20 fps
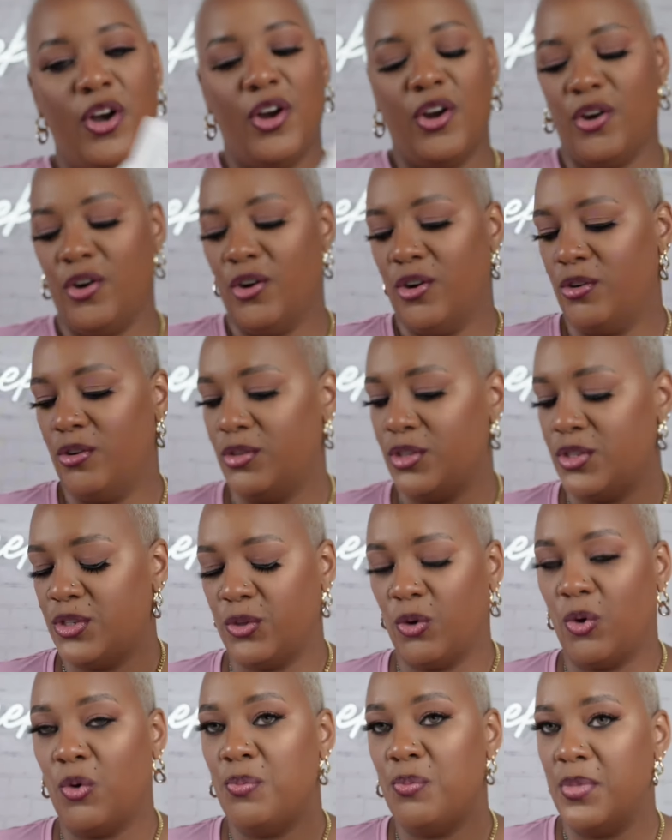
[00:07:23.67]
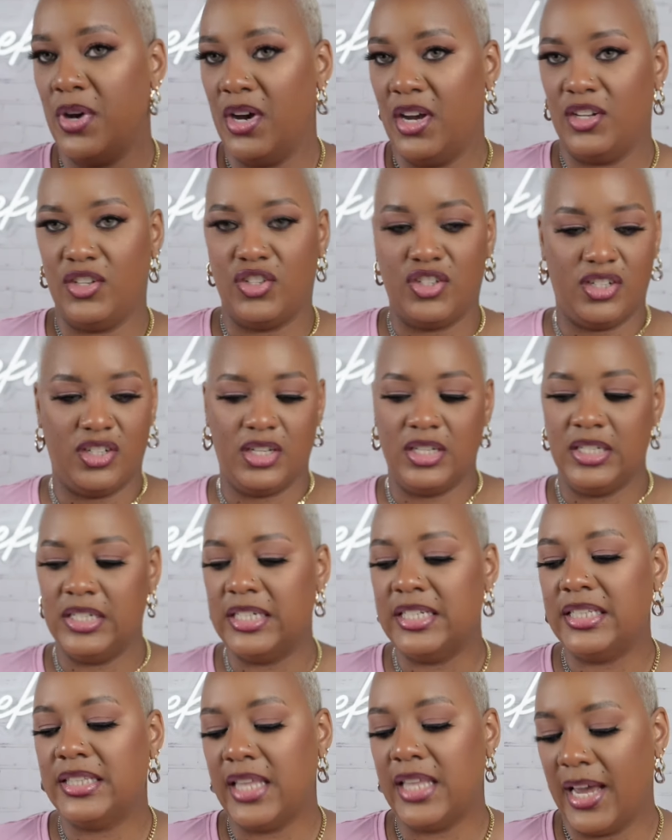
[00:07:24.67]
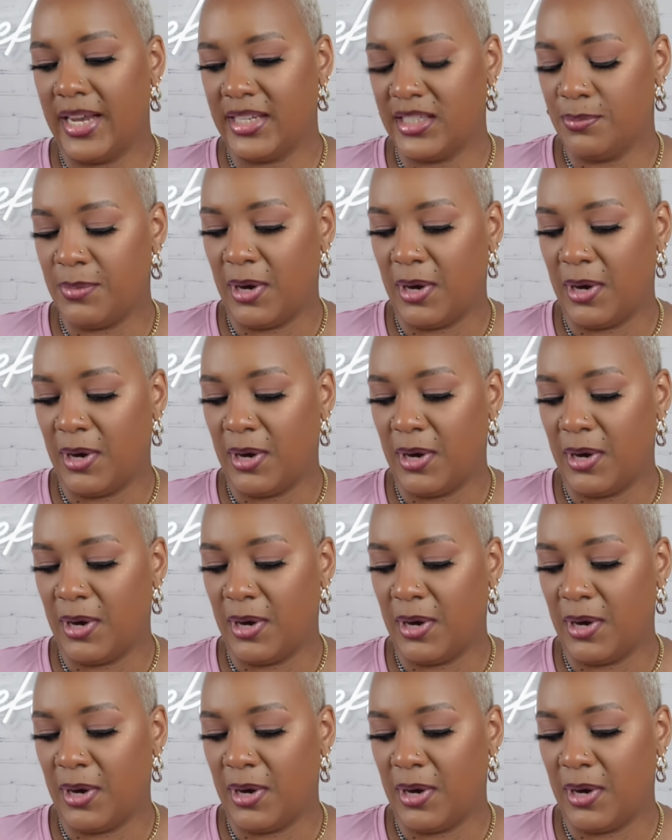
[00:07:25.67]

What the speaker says: Heard so much good things